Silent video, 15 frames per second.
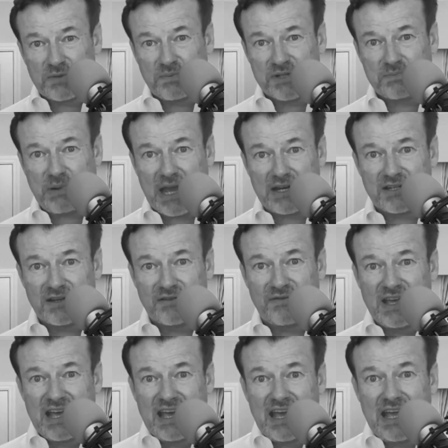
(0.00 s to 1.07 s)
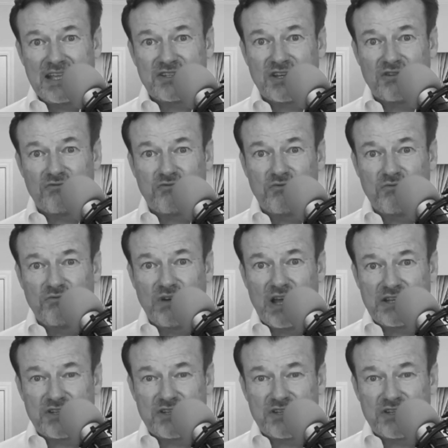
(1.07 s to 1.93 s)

perspective, it's a it's